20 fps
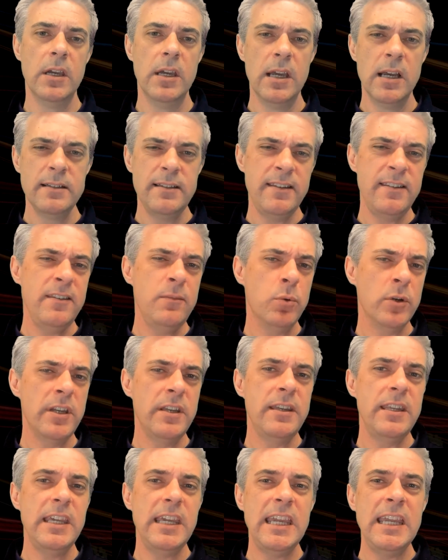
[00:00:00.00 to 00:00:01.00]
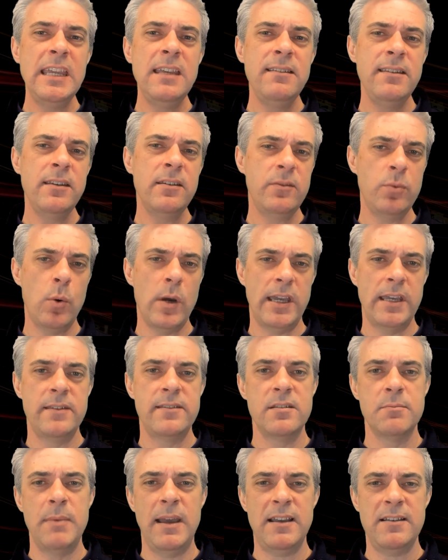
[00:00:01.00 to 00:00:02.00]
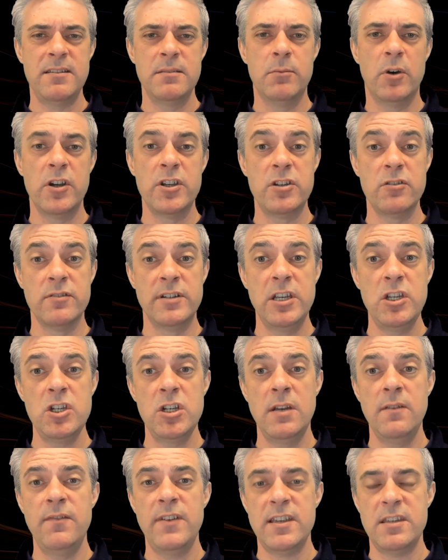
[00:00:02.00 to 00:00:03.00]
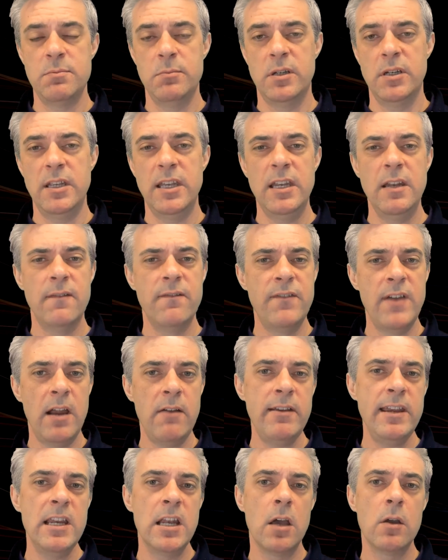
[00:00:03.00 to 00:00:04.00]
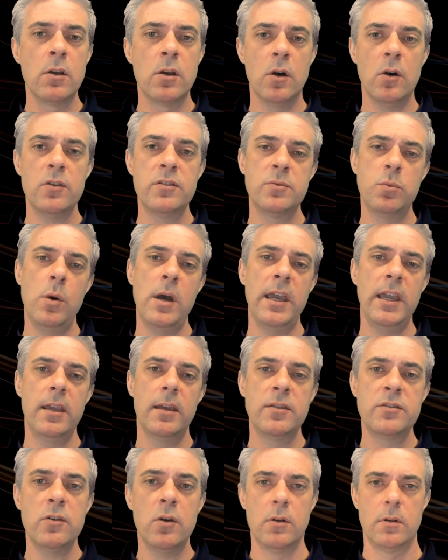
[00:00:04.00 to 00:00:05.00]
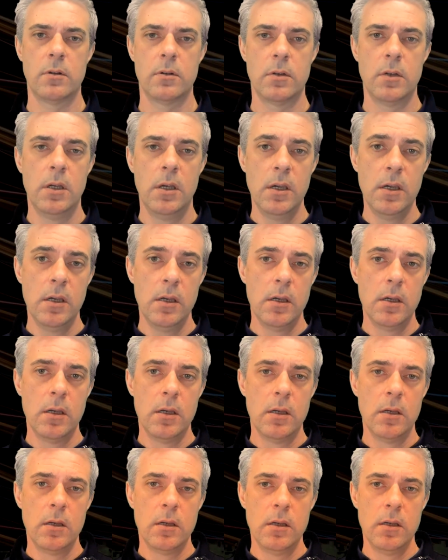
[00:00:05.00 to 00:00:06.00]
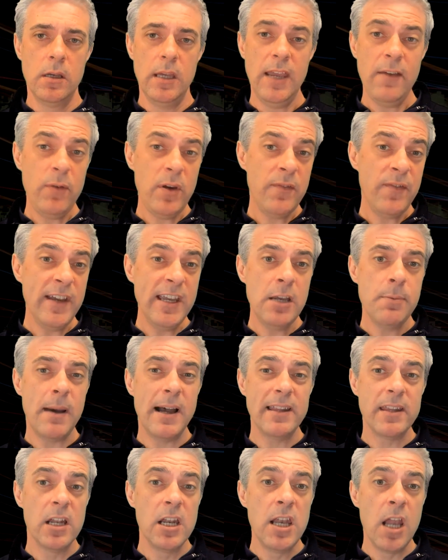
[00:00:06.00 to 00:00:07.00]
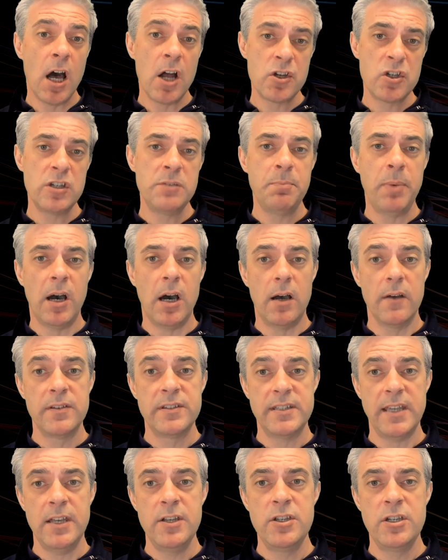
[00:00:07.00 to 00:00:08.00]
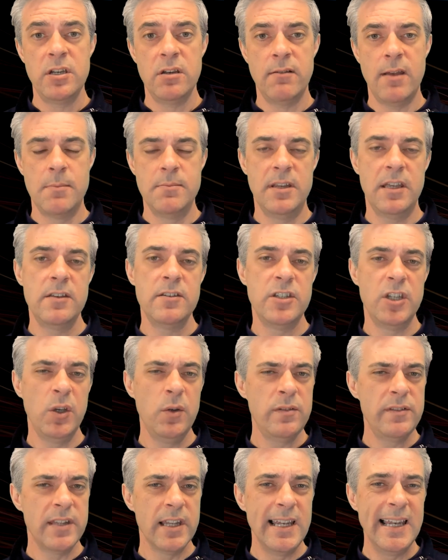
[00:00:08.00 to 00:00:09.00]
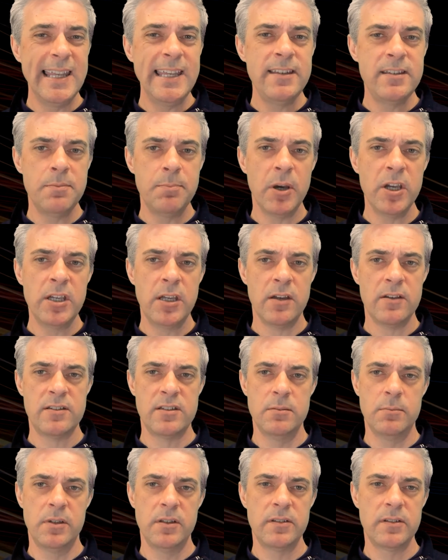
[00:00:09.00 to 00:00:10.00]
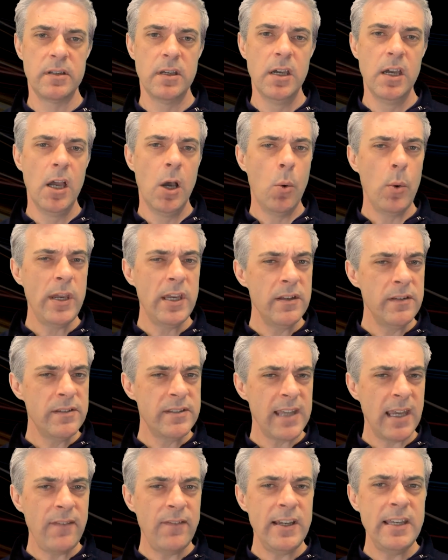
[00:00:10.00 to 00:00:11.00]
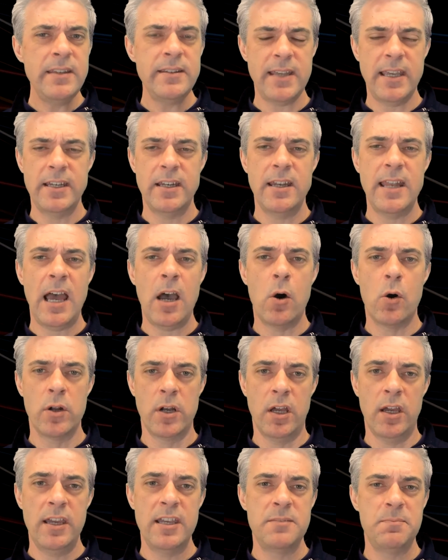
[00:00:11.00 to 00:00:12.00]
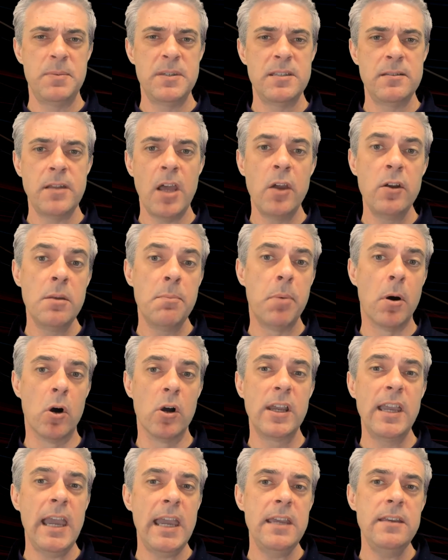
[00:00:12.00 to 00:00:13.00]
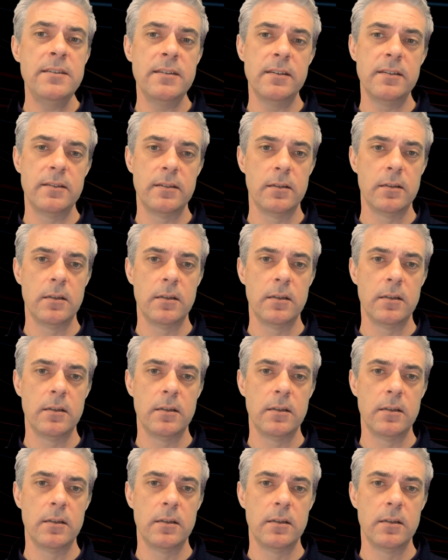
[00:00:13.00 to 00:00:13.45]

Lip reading: this is one of the easiest ways to maximize your initial investment in a very low-cost way. If we think about the largest part of Sage CRM that is used the least by customers, we can safely say that that honour is bestowed upon cases.